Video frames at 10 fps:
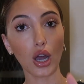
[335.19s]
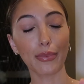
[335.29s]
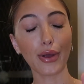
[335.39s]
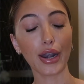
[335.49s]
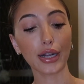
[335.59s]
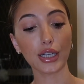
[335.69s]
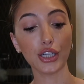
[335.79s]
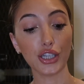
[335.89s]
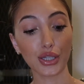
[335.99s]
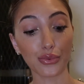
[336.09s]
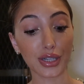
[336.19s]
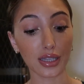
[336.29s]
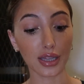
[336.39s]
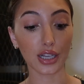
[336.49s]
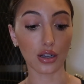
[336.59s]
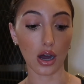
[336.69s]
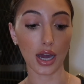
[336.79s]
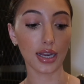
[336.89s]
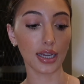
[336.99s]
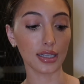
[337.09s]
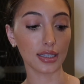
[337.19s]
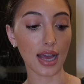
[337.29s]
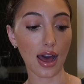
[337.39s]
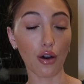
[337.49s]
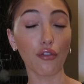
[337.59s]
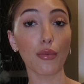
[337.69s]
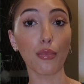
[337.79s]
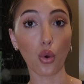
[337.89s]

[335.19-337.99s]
A product I just recently got is the e.l.f.